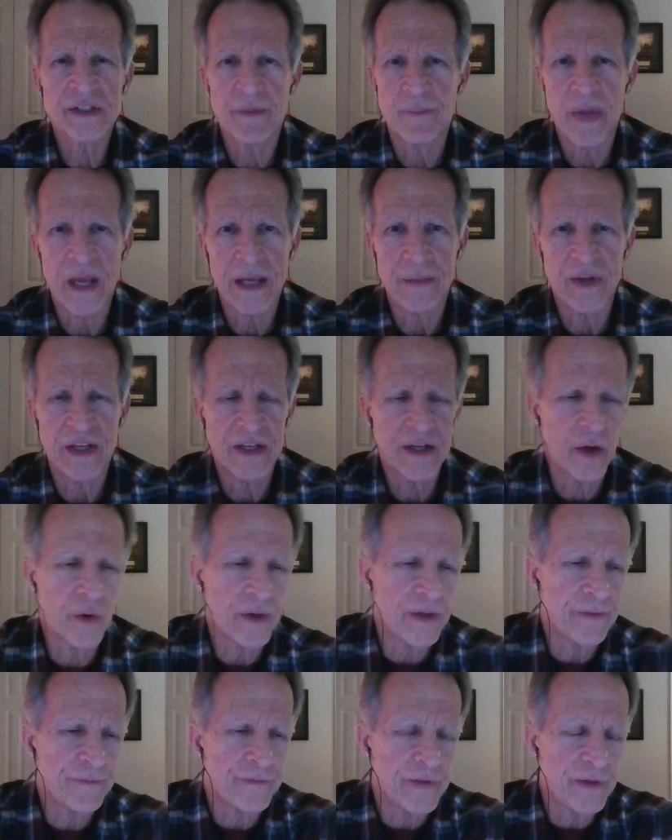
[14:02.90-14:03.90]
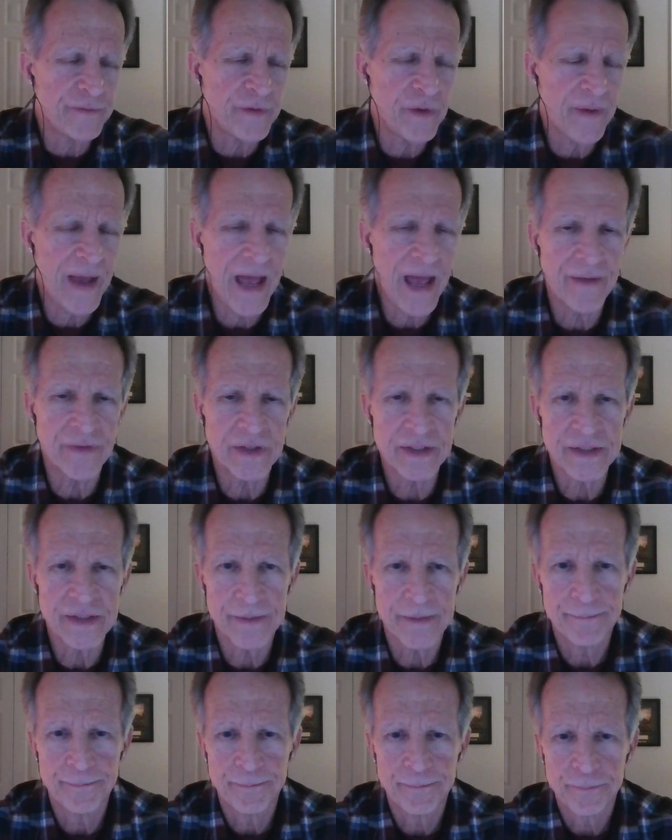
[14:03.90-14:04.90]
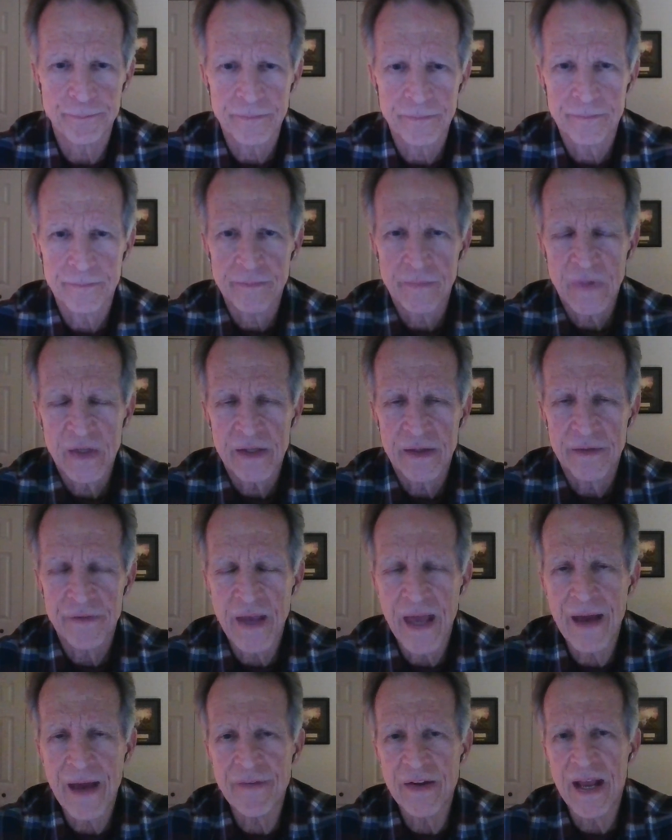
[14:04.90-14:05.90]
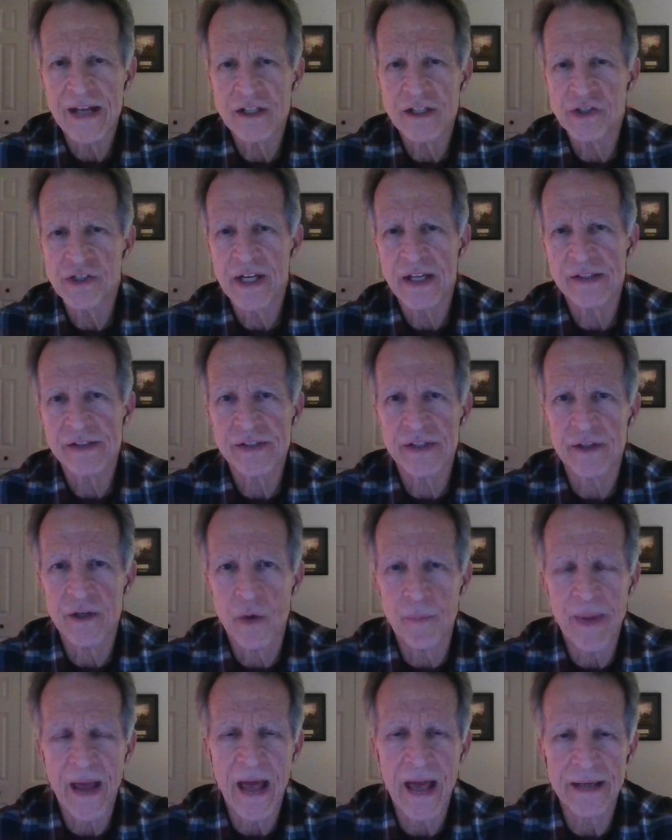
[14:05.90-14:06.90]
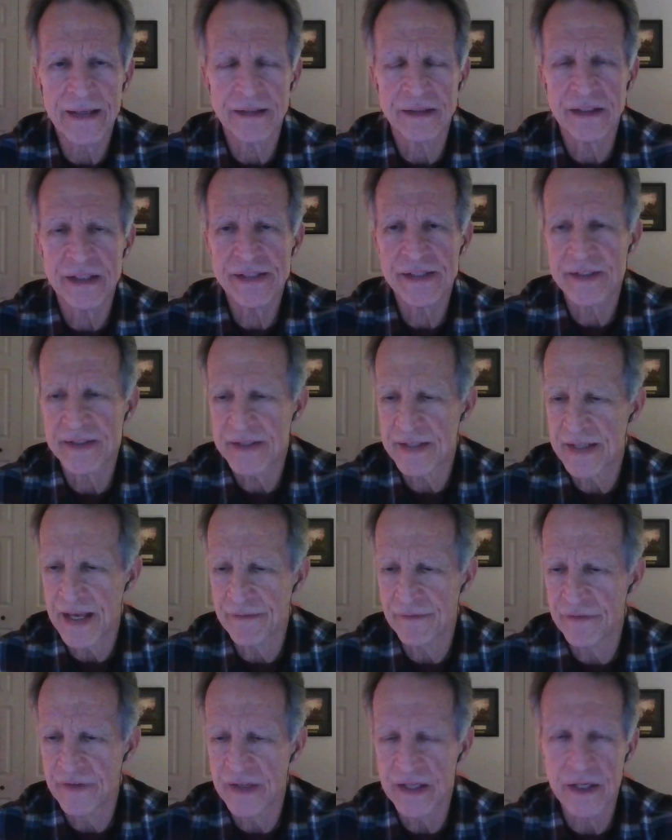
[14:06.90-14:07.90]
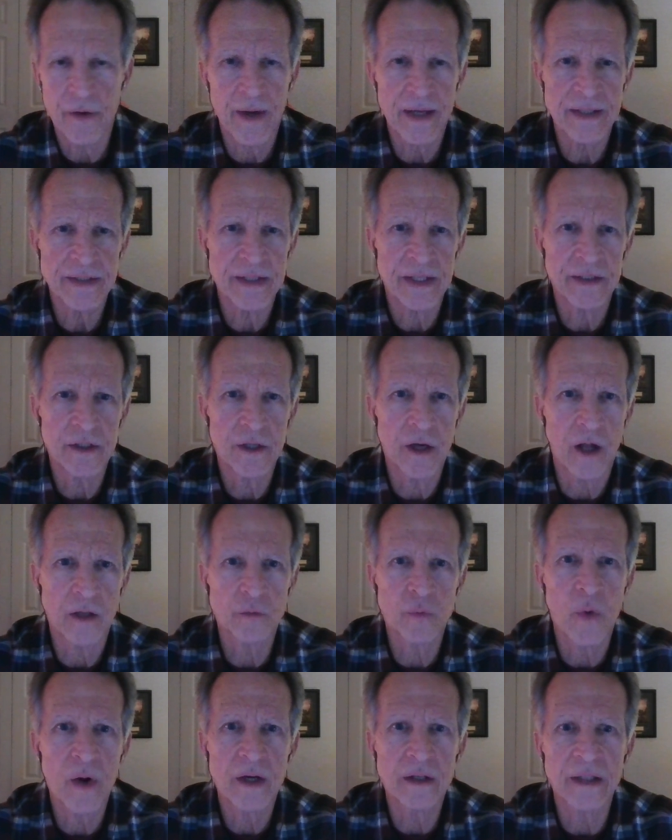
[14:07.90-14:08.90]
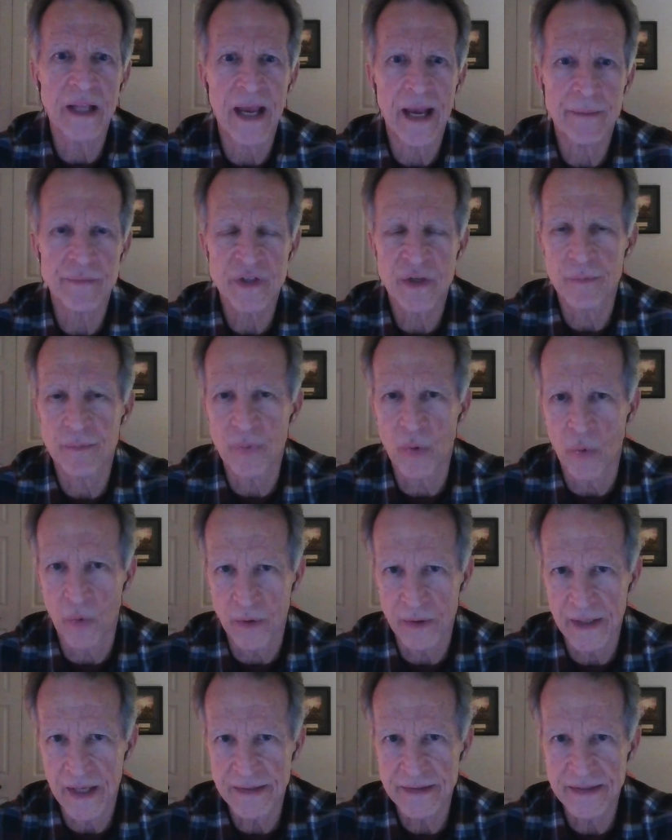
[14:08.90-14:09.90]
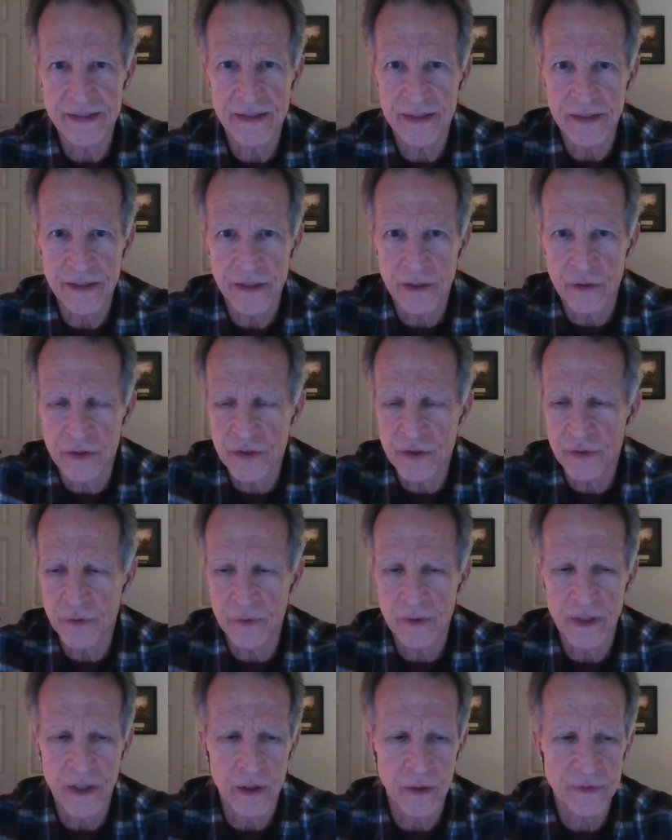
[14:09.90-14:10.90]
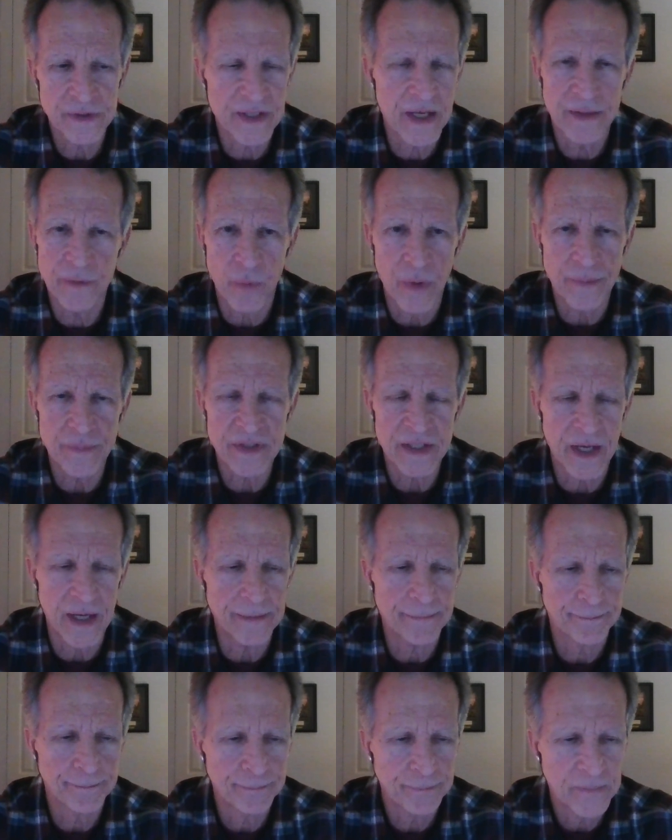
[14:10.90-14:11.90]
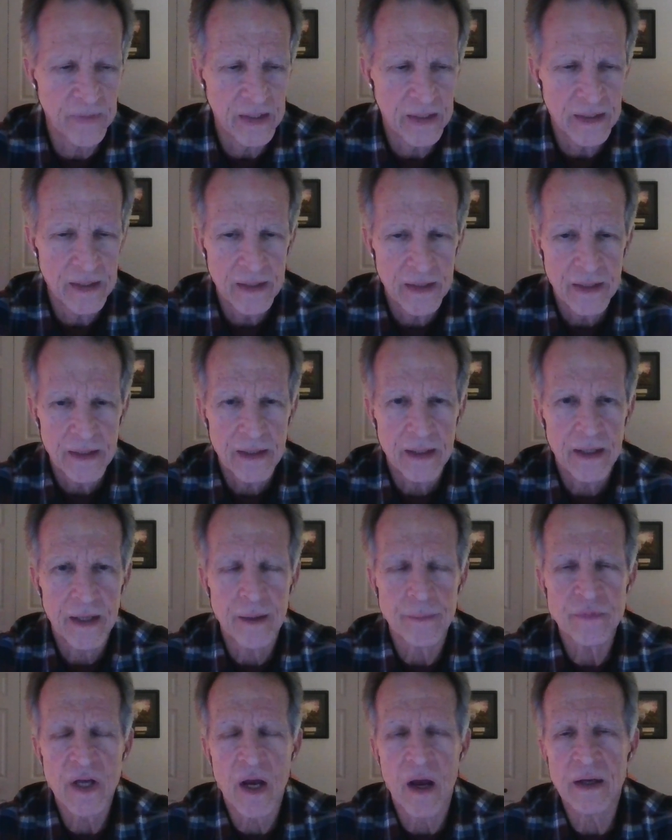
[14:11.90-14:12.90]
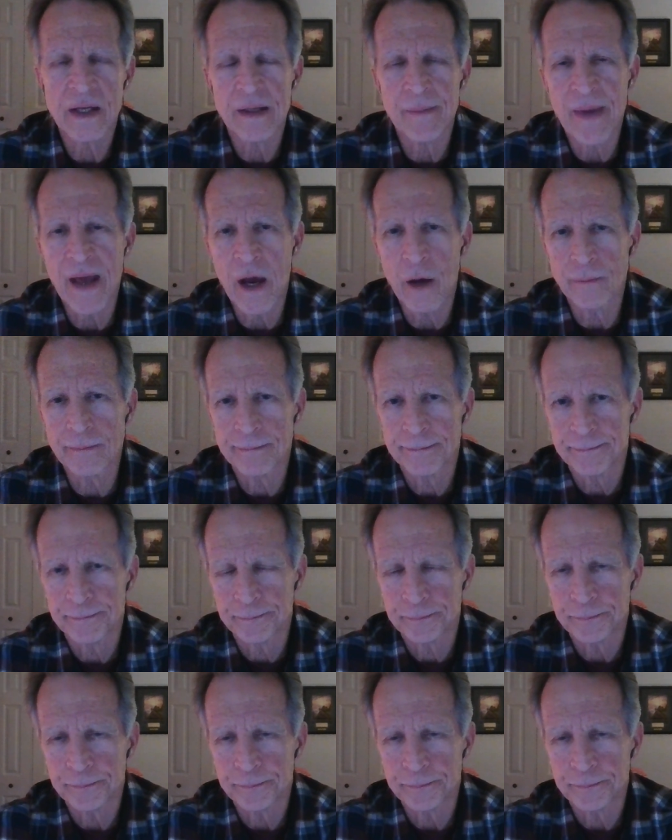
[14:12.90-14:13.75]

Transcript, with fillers: as a baby. You know if if you haven't if you haven't had a chance to go back and listen to that video I did called Where Lambs Are Born, I did it a year or two ago. It's on the website. i Um, talking about